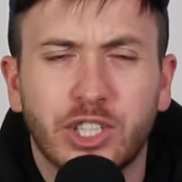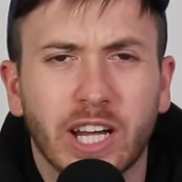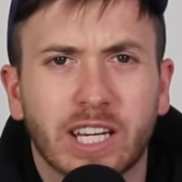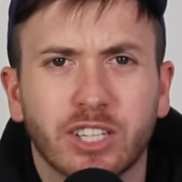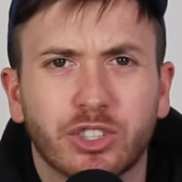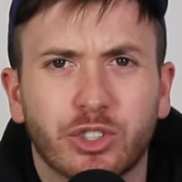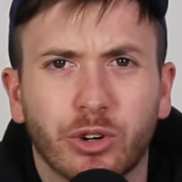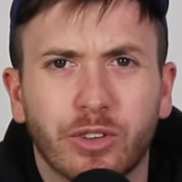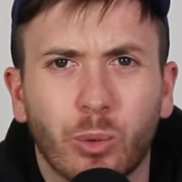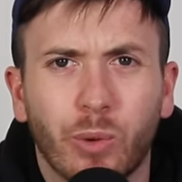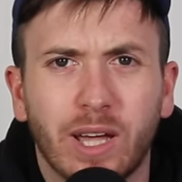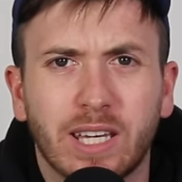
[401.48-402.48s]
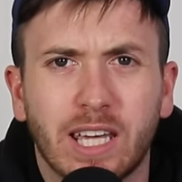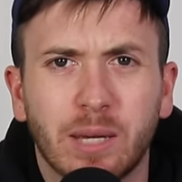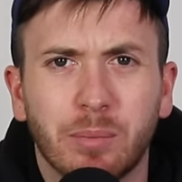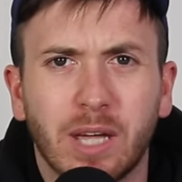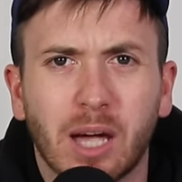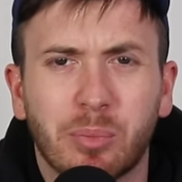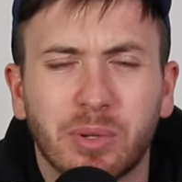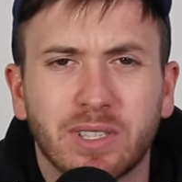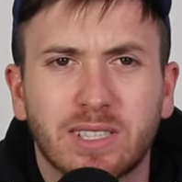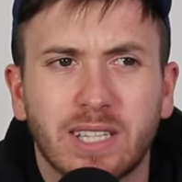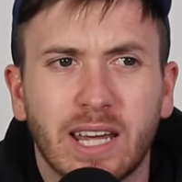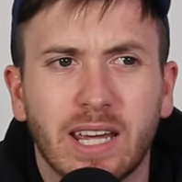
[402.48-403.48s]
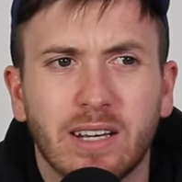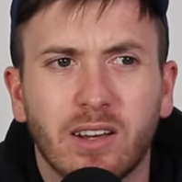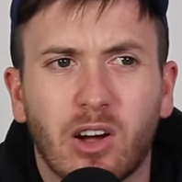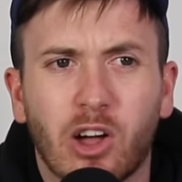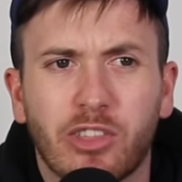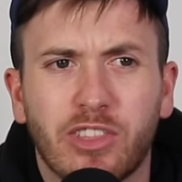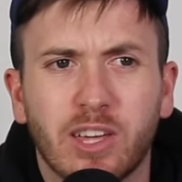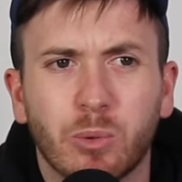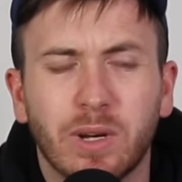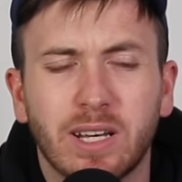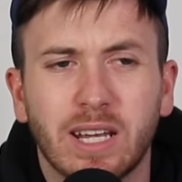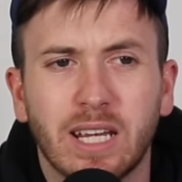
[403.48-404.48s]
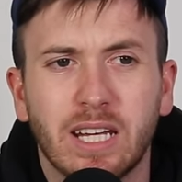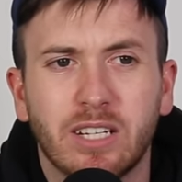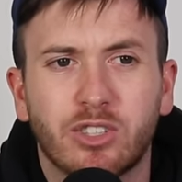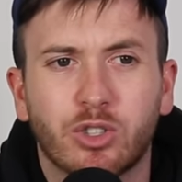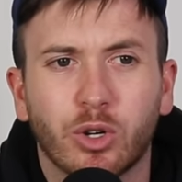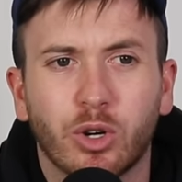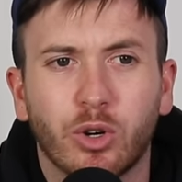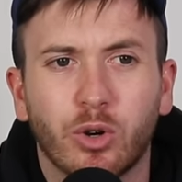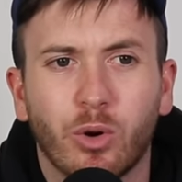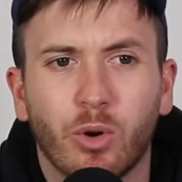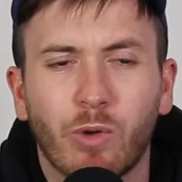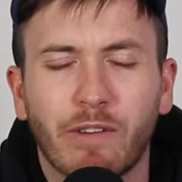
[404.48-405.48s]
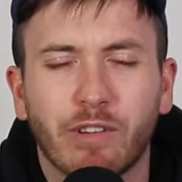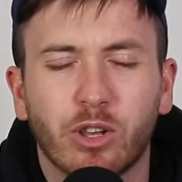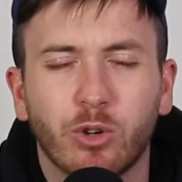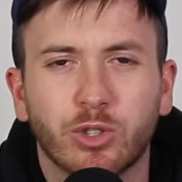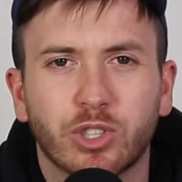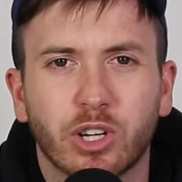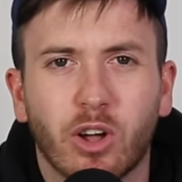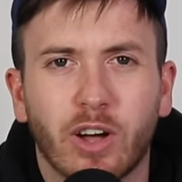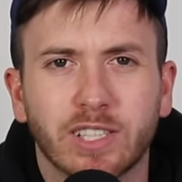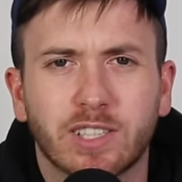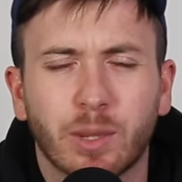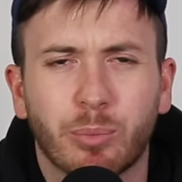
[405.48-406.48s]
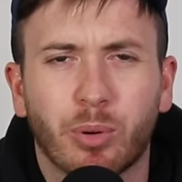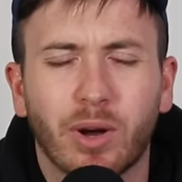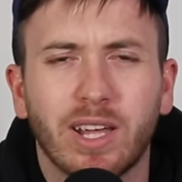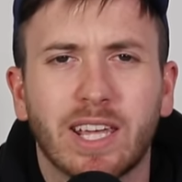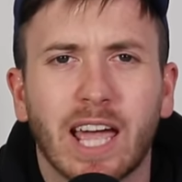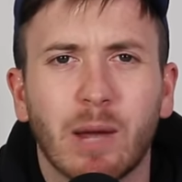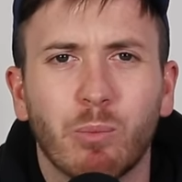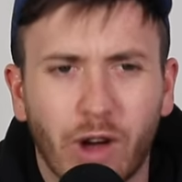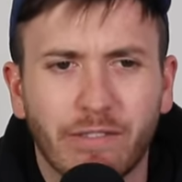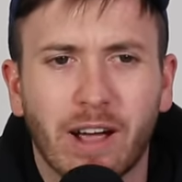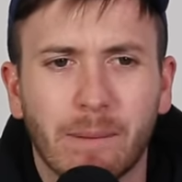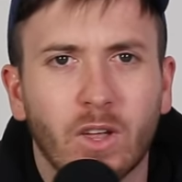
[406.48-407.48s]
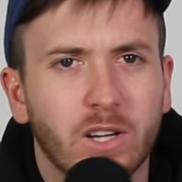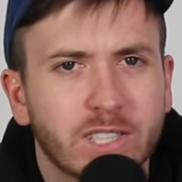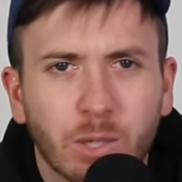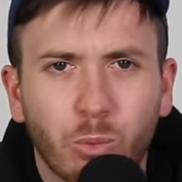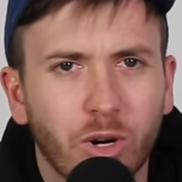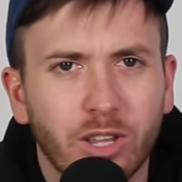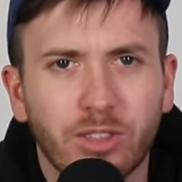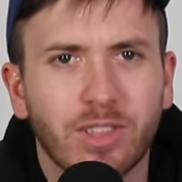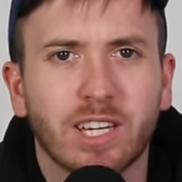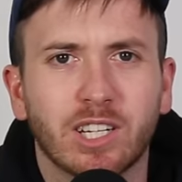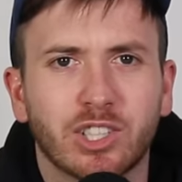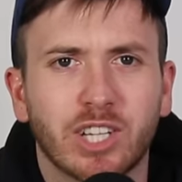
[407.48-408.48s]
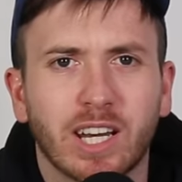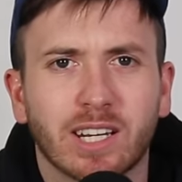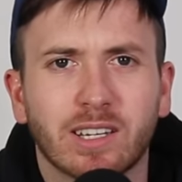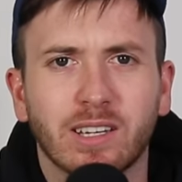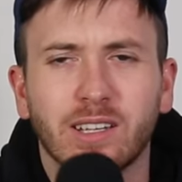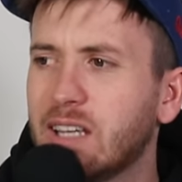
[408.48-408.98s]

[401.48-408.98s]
Checkers during the week hit me up and said, I think we need to revolutionise the pre-game rev up. I said, what are you thinking, Check?